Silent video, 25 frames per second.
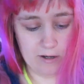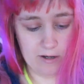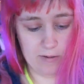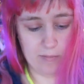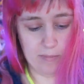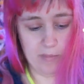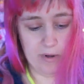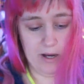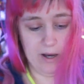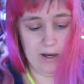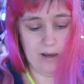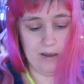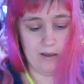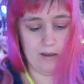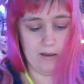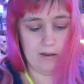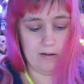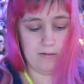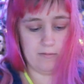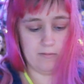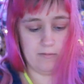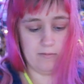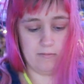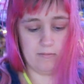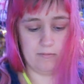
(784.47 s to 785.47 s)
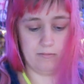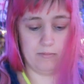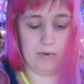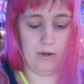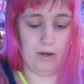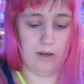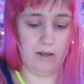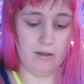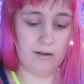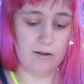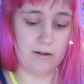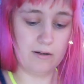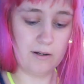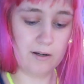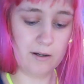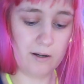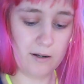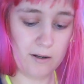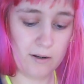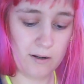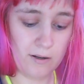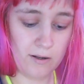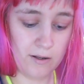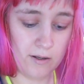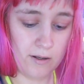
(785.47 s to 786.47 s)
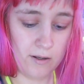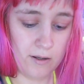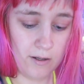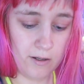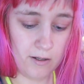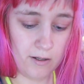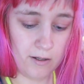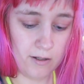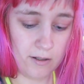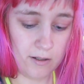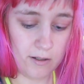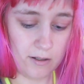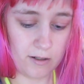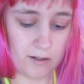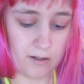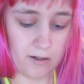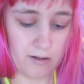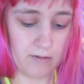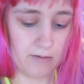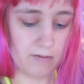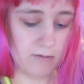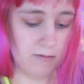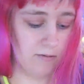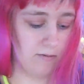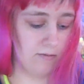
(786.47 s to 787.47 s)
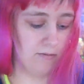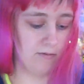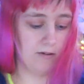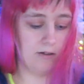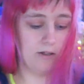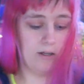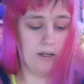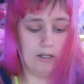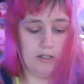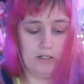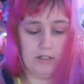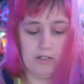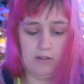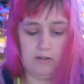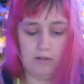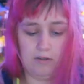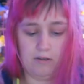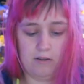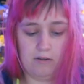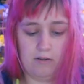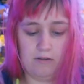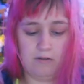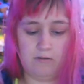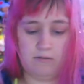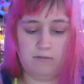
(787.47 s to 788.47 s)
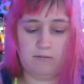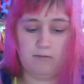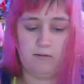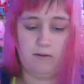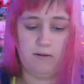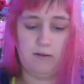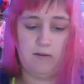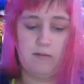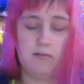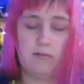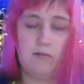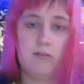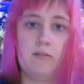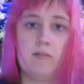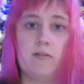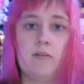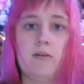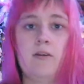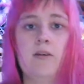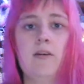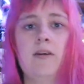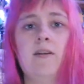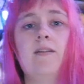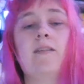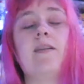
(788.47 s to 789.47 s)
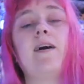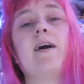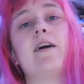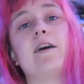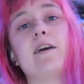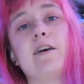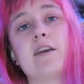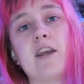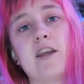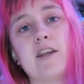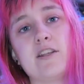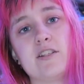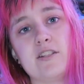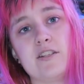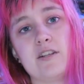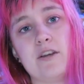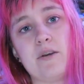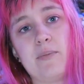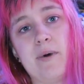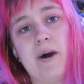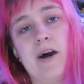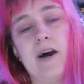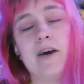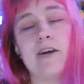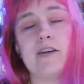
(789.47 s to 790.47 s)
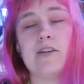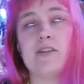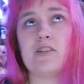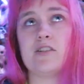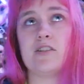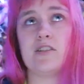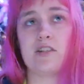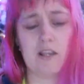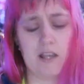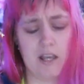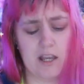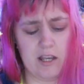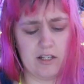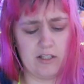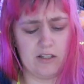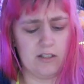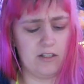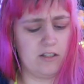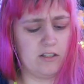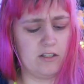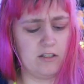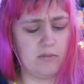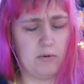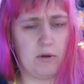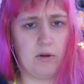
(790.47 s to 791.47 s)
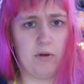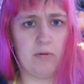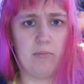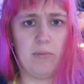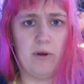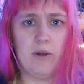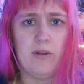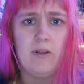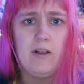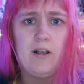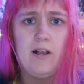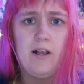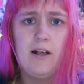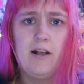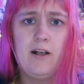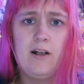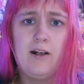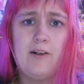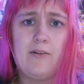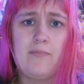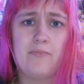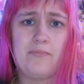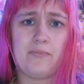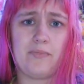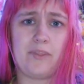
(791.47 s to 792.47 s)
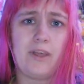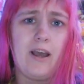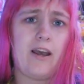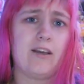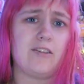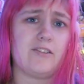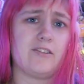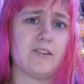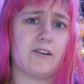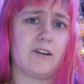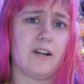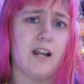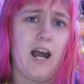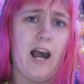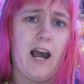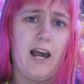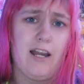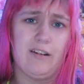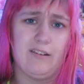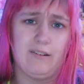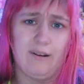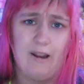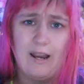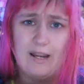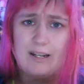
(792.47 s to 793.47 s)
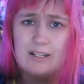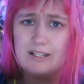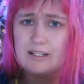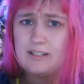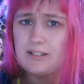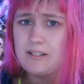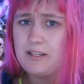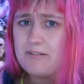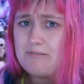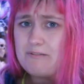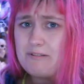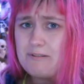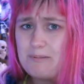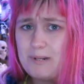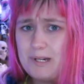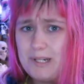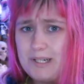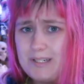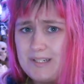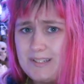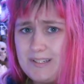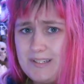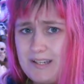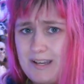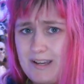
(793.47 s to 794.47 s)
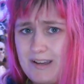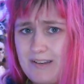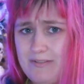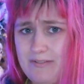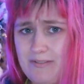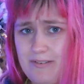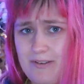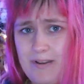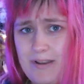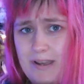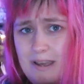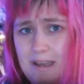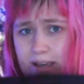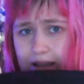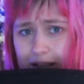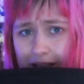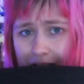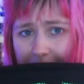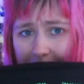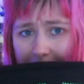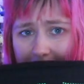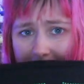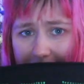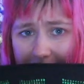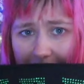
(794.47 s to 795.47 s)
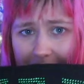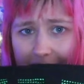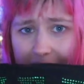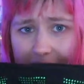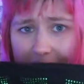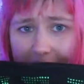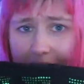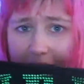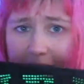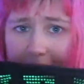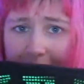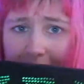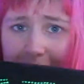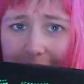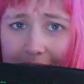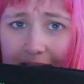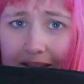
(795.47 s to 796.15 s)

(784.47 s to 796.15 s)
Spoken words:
pothead, but, you know, occasionally. But not occasionally a pothead, just occasionally smoke. But I sort of ironically will wear stuff, and this is kind of